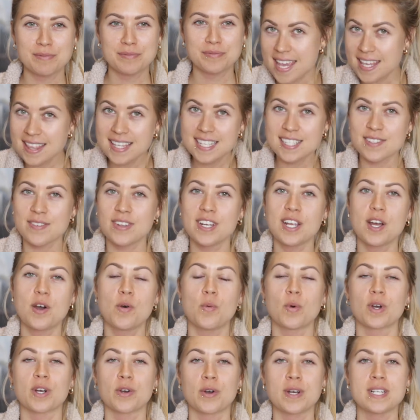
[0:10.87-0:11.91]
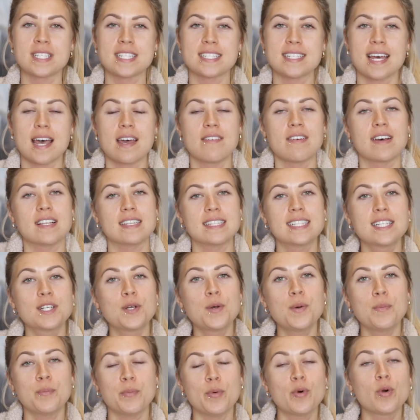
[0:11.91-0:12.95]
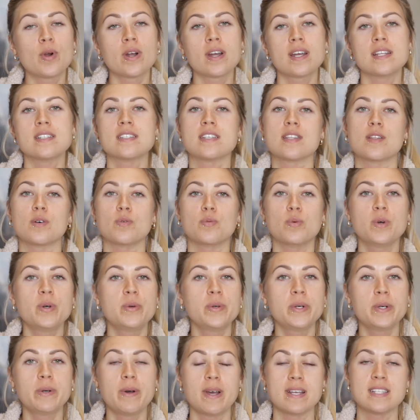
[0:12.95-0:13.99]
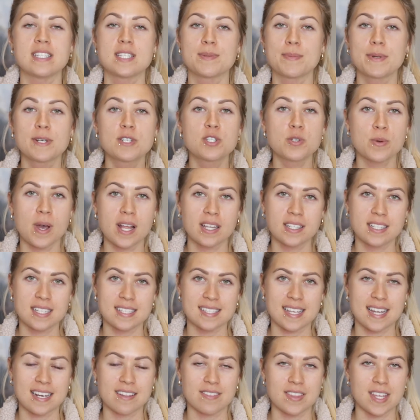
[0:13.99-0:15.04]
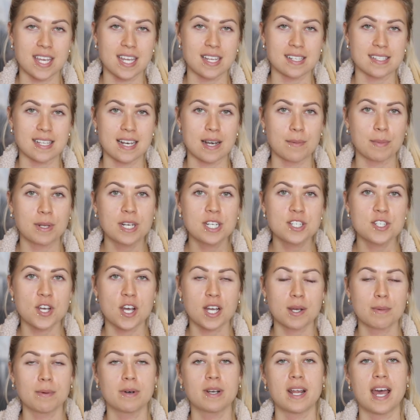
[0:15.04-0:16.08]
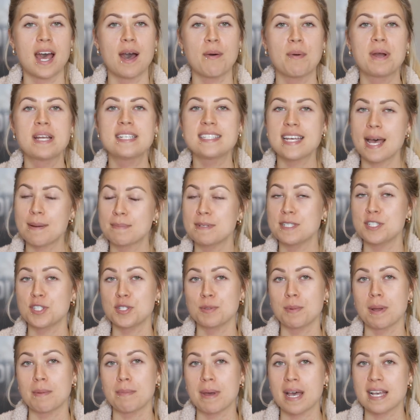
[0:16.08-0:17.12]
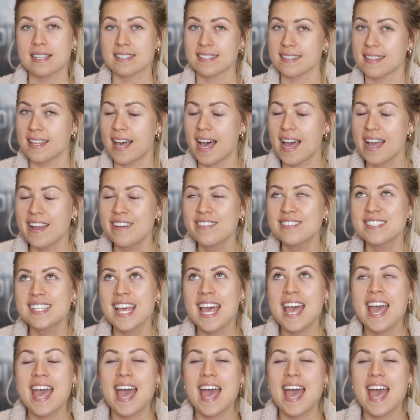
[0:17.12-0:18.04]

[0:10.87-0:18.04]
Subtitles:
In this video, we're going to dive a little more into the woo-woo and spirituality side of things, and I'm going to talk about how I tapped into my past lives